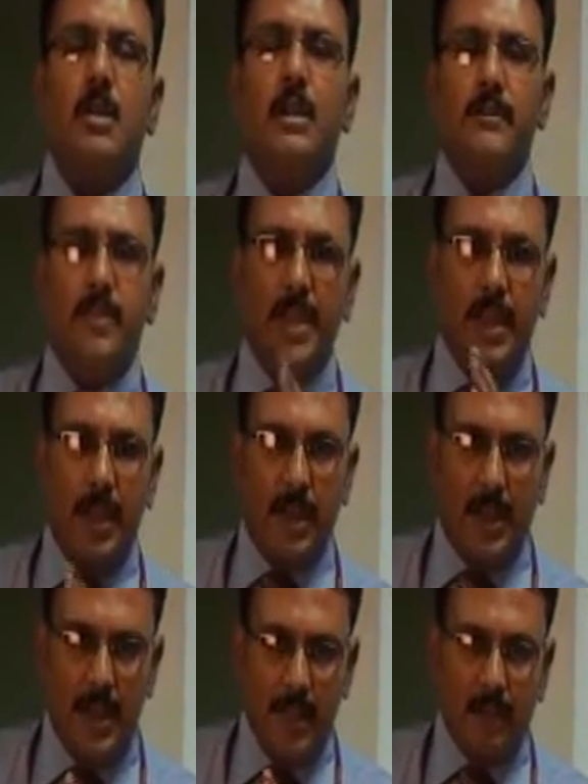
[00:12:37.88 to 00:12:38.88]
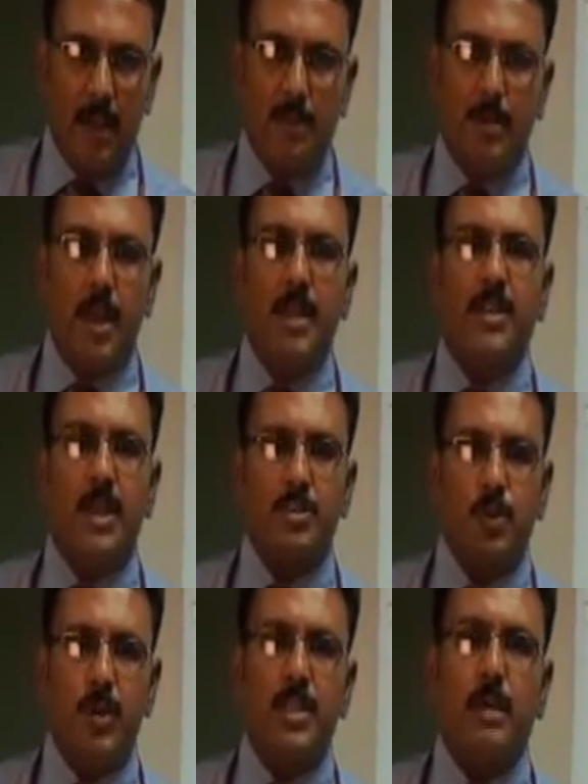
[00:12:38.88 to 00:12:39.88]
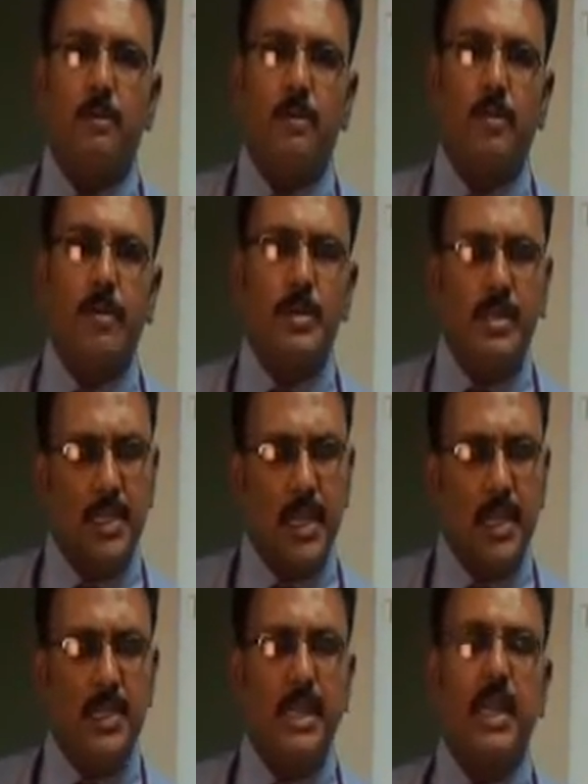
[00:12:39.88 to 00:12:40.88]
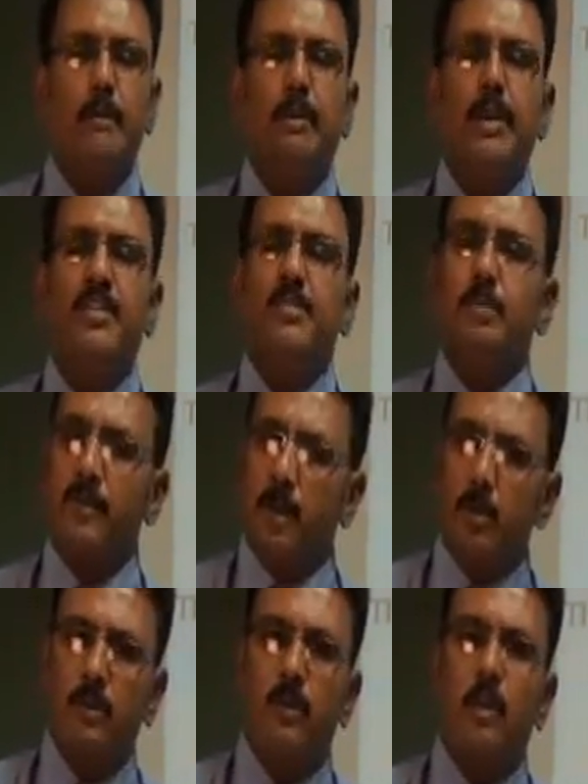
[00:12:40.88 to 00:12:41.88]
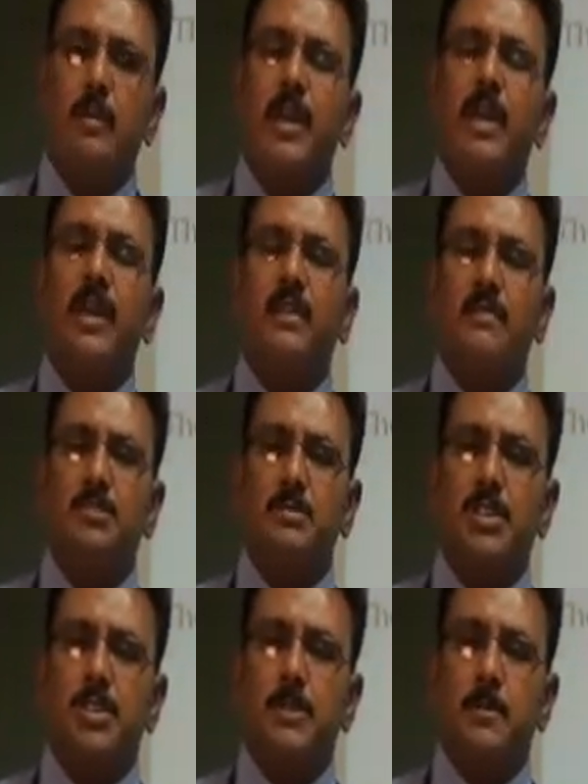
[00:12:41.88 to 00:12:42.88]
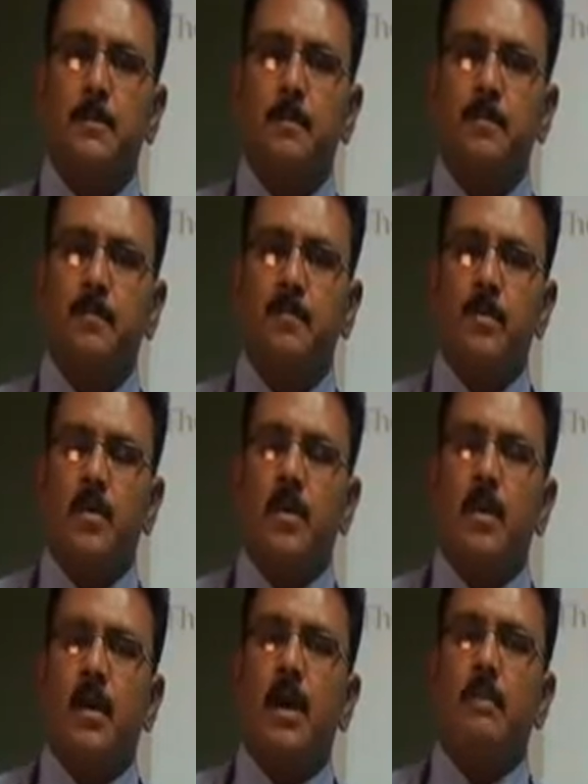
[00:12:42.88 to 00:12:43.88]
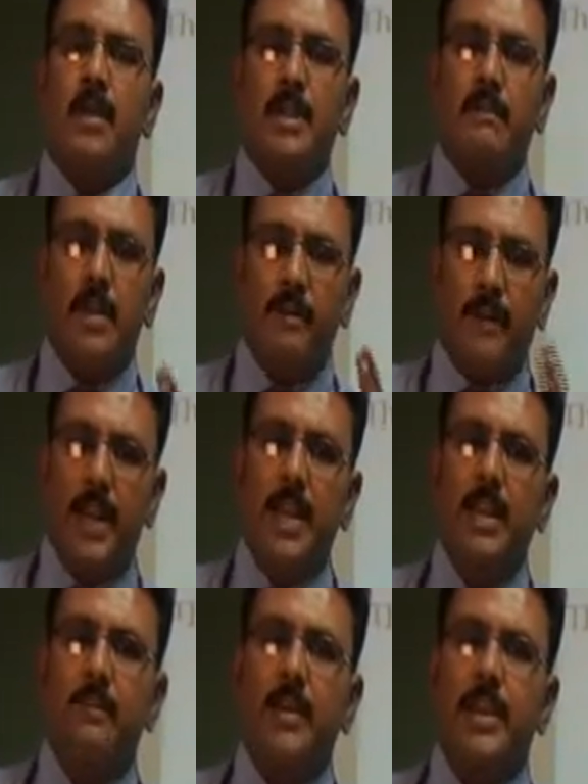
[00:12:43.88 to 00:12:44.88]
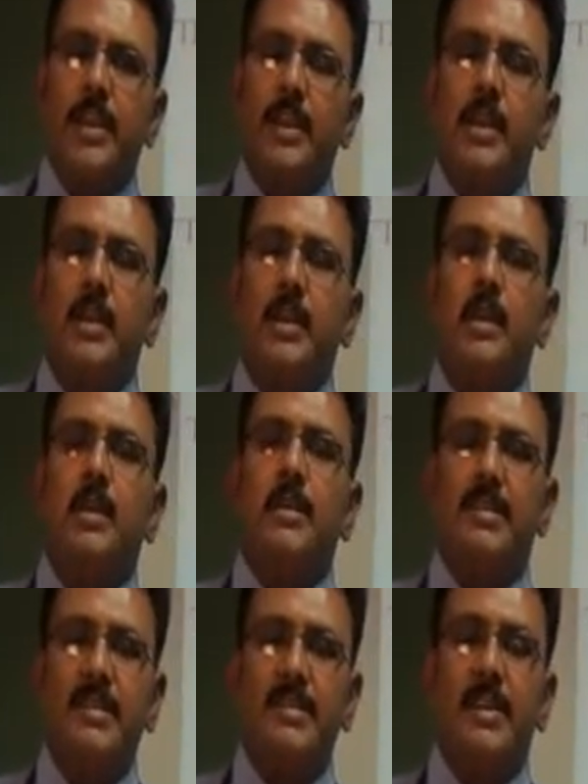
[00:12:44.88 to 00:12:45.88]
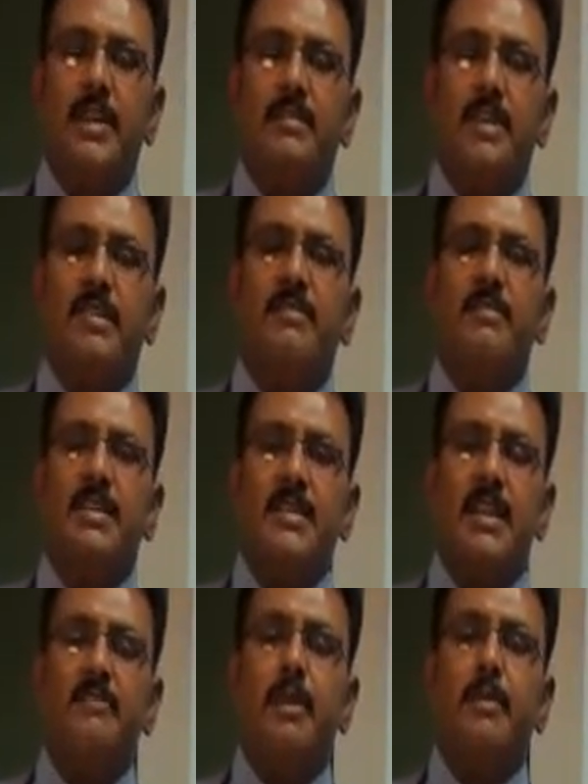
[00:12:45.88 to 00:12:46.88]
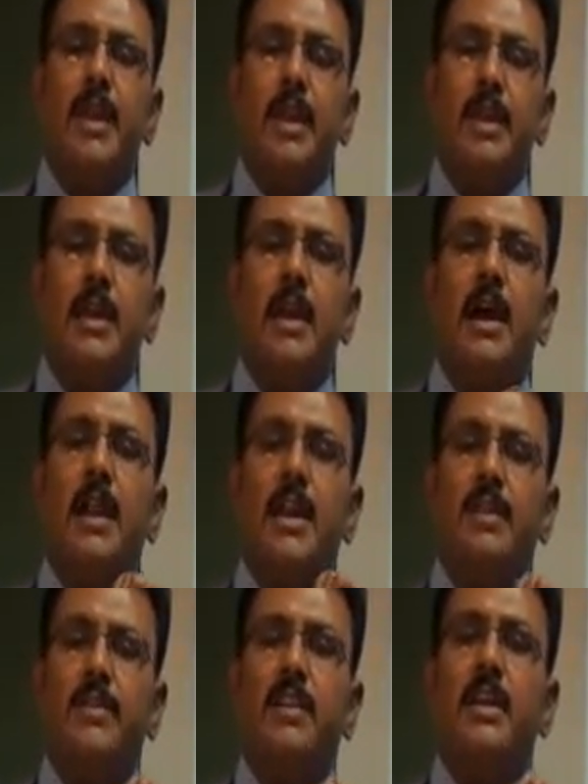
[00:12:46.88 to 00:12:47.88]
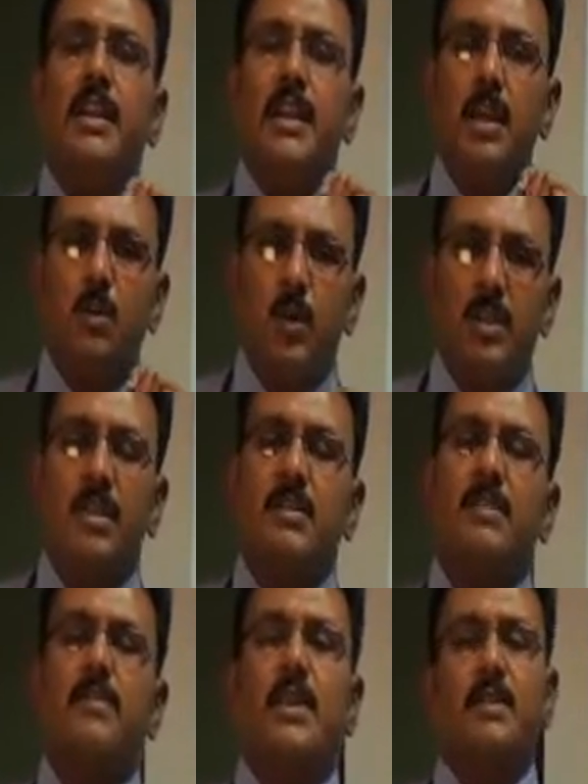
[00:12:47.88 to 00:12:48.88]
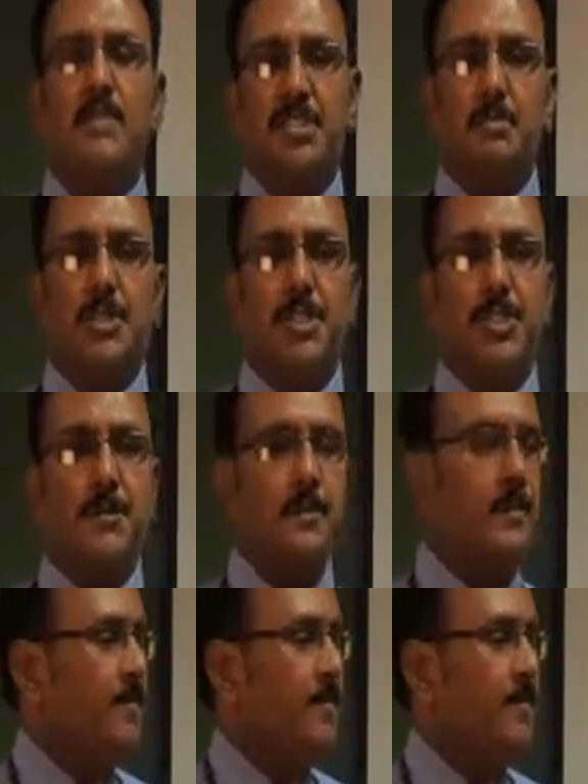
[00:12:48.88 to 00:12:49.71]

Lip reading: If they are developed and they are showing the performance, certainly the company is preferable for making investment. And by the way of identifying these kind of things, easily we may identify the real worthiness of the investment.